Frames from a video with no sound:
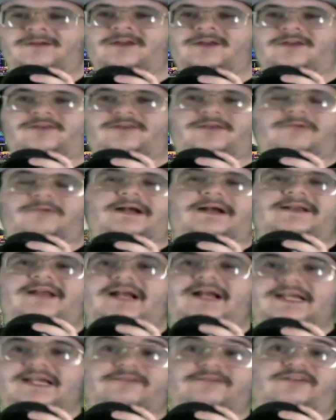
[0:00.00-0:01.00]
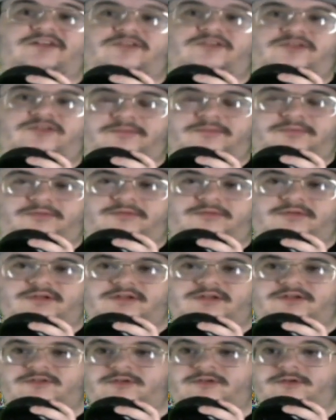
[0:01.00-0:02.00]
So why not give it a
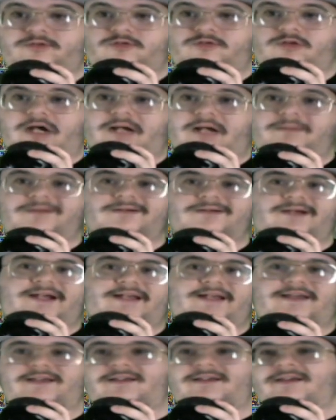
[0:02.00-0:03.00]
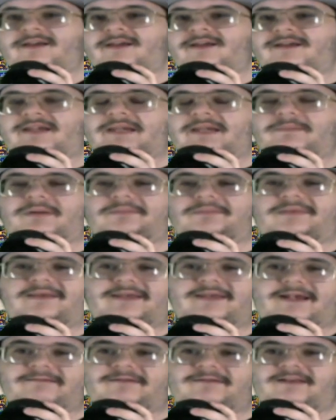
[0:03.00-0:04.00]
subscribe already? Keep up to
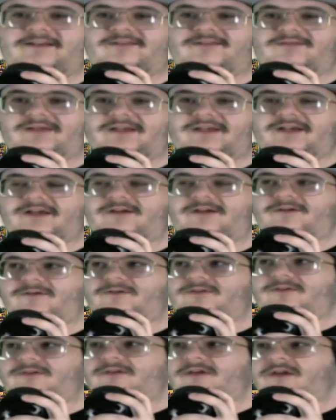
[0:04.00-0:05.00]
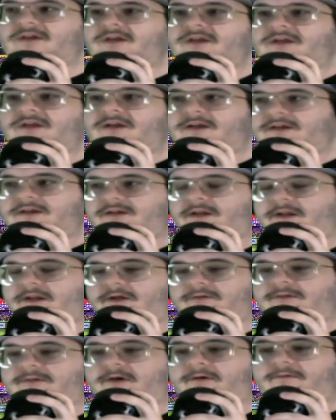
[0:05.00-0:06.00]
date with these videos. You
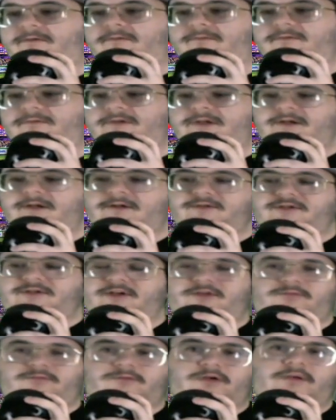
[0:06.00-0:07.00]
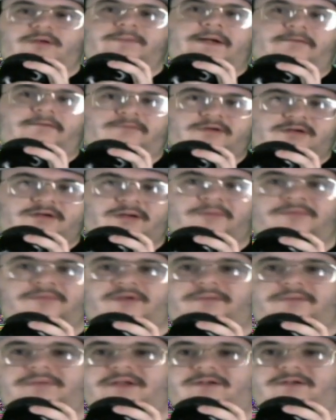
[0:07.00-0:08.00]
know, don't, you know, just worry about what comes
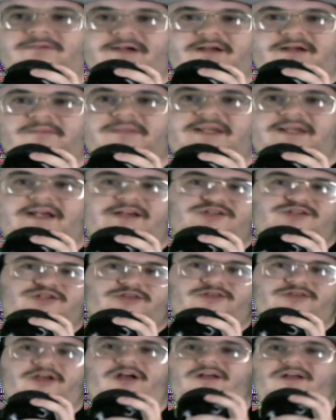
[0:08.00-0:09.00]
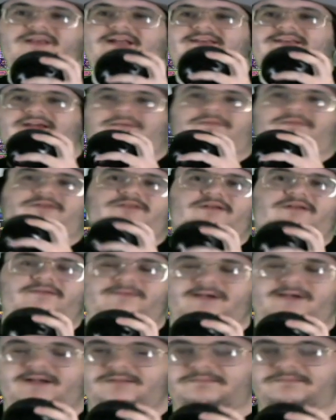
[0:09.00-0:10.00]
up in your recommendations. All that type of stuff,
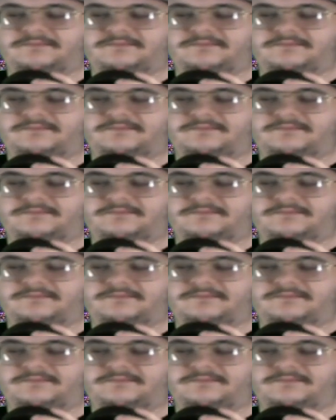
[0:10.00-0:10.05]
right?